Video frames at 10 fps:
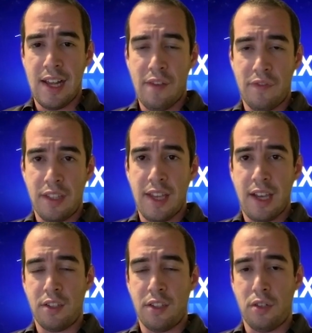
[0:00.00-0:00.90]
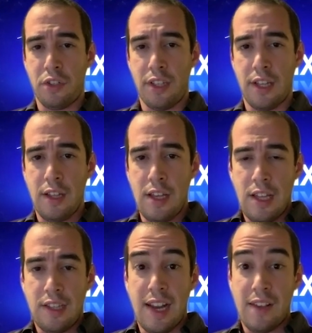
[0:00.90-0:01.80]
have detected over the
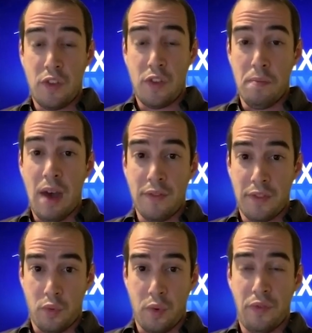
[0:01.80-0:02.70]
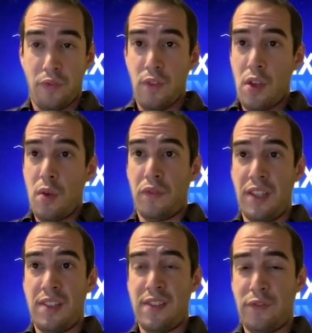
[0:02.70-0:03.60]
last few months with
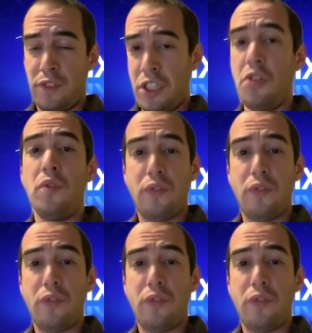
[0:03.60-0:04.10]
this new